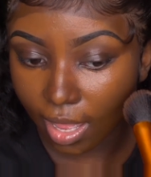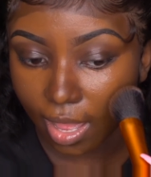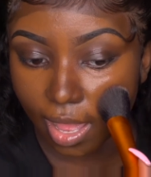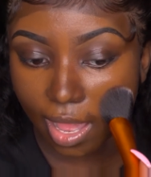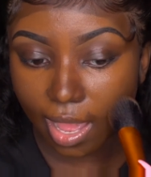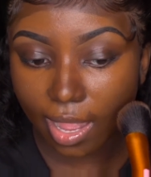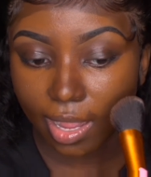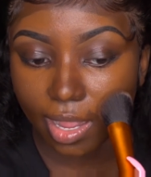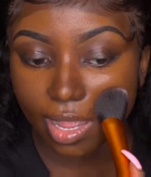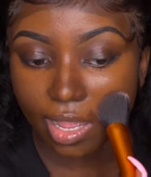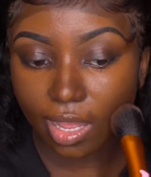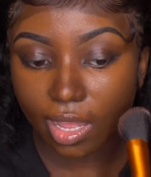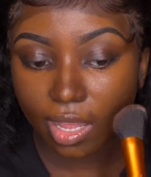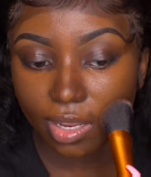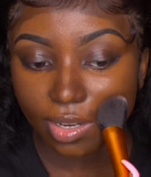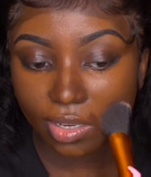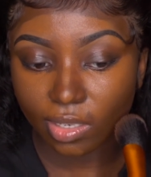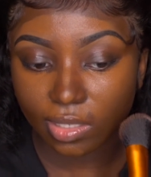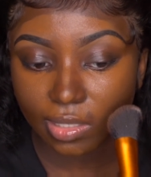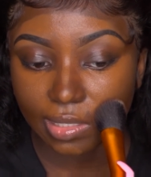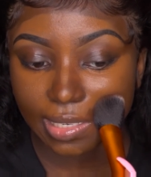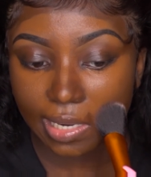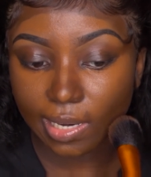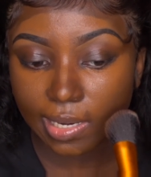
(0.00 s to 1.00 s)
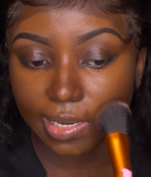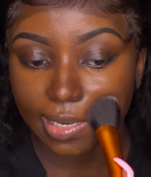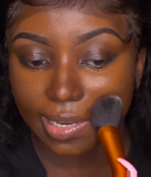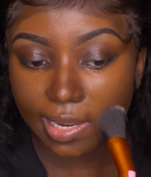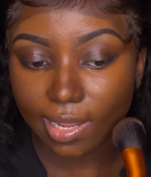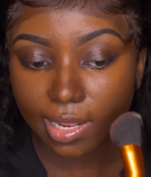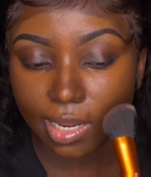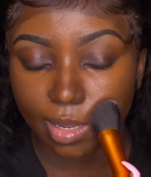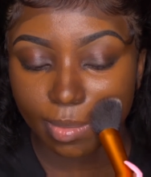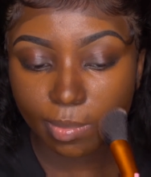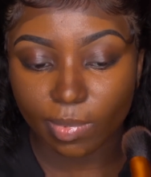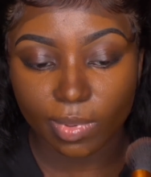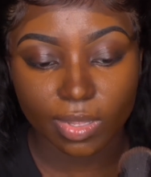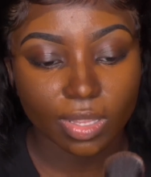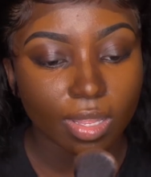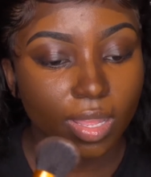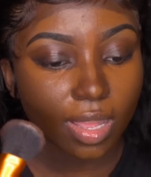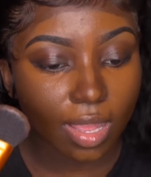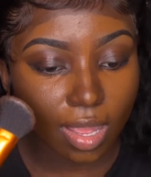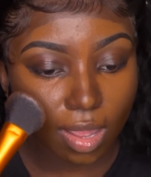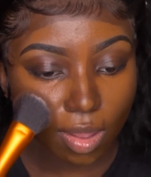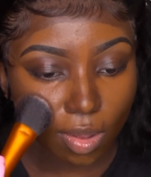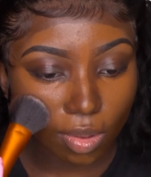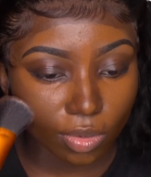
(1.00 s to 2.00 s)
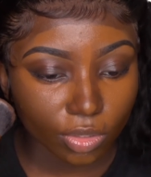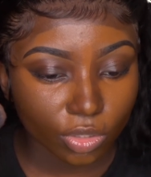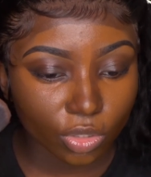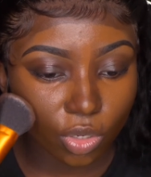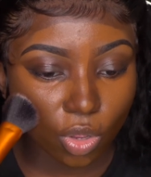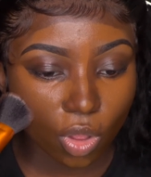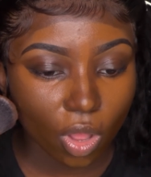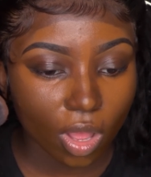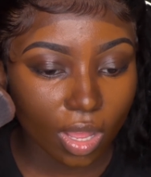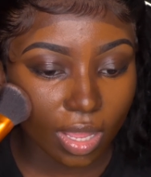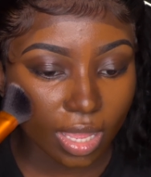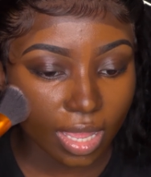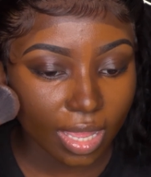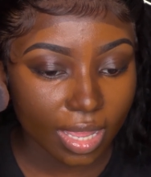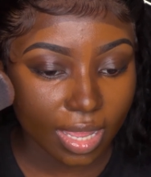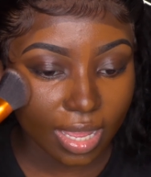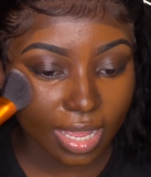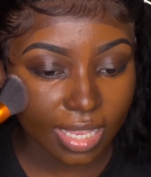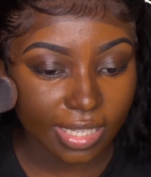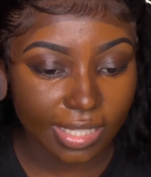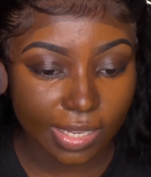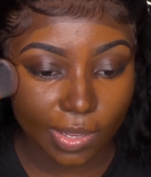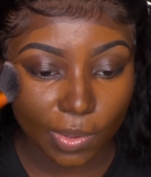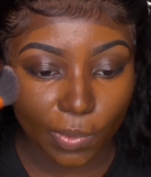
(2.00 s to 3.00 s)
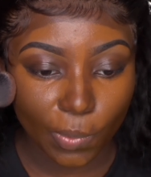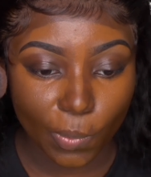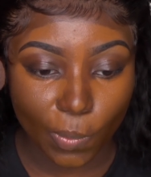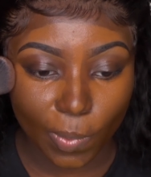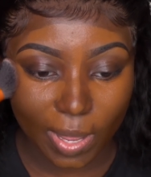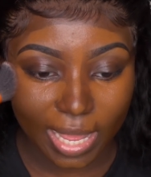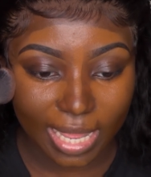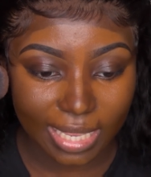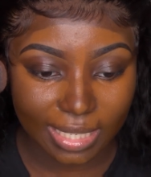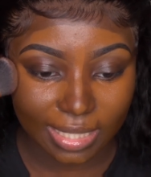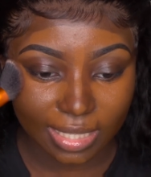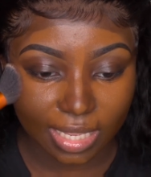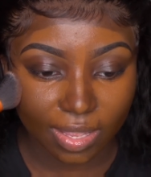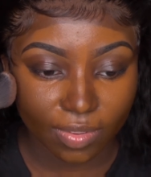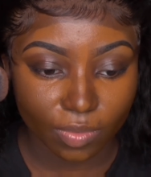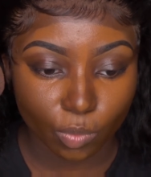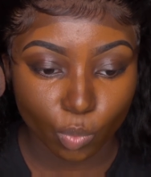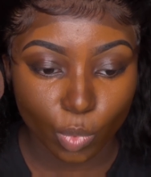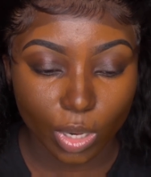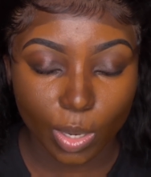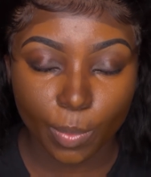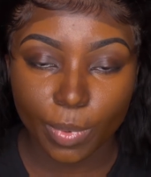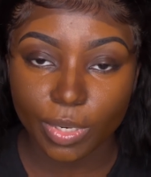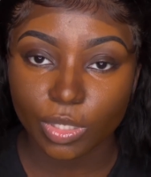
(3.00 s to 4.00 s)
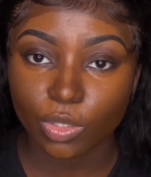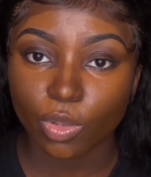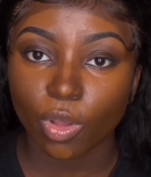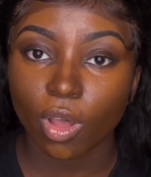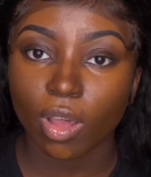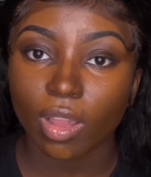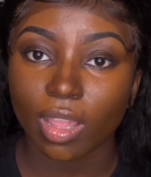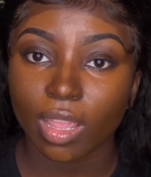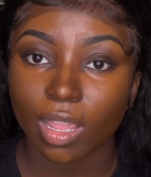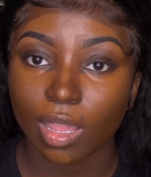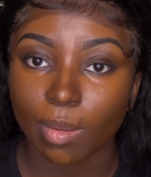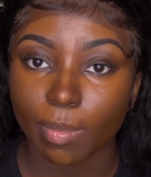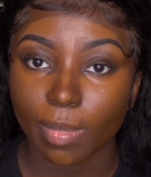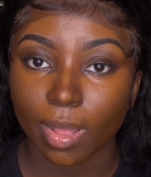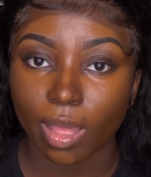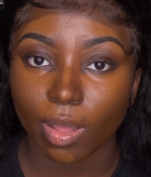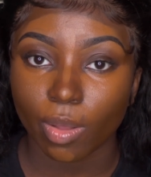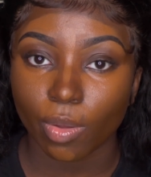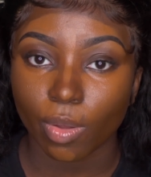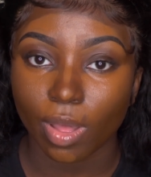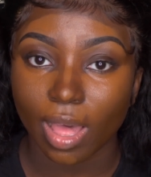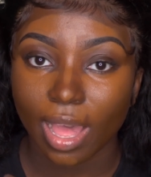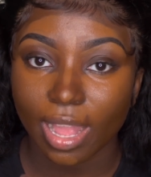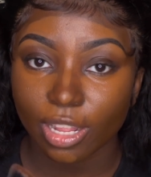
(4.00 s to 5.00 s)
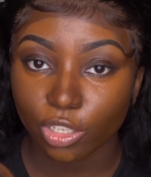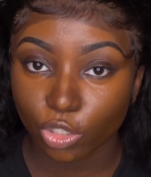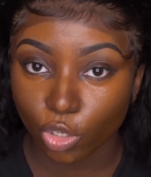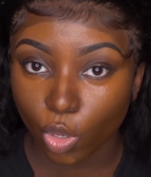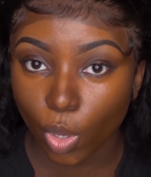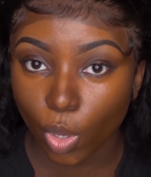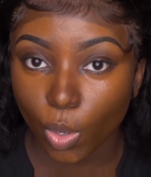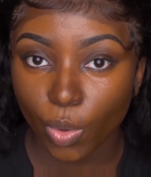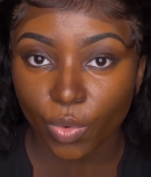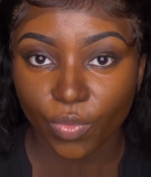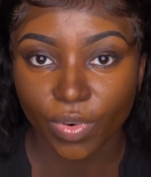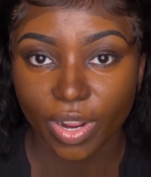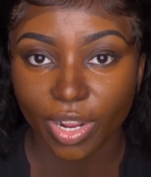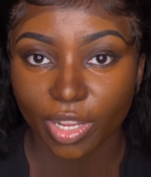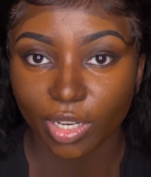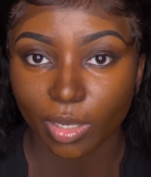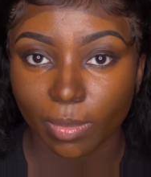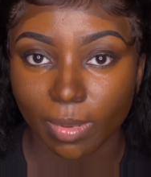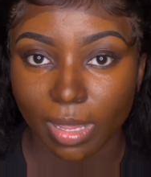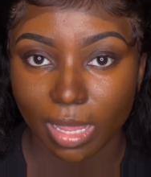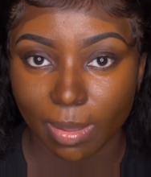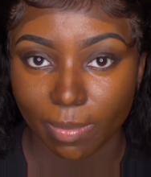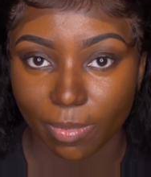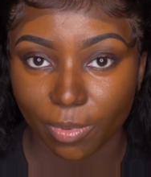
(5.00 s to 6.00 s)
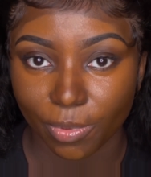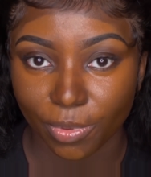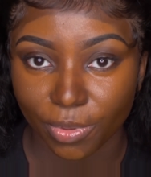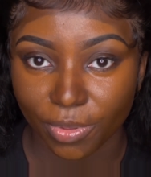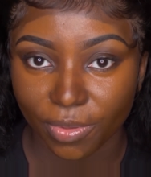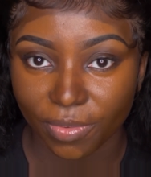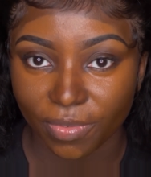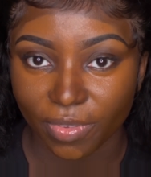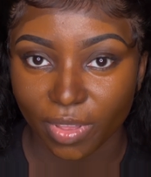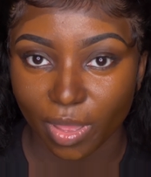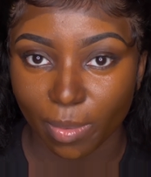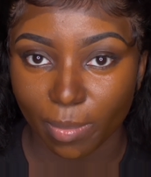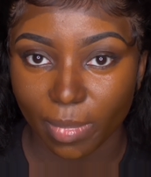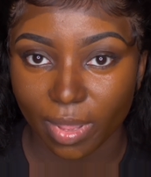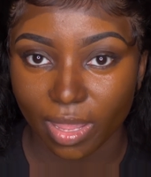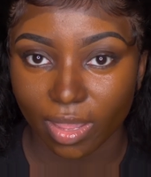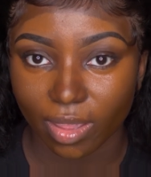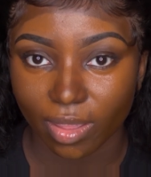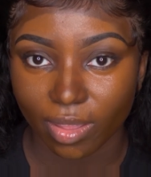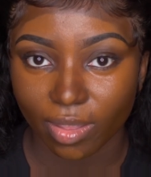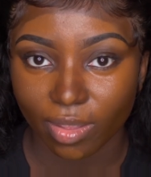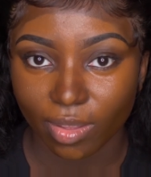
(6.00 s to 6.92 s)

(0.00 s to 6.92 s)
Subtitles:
I can understand dating, but talking is a waste of, what are we talking about? I talk with regular people, you feel me?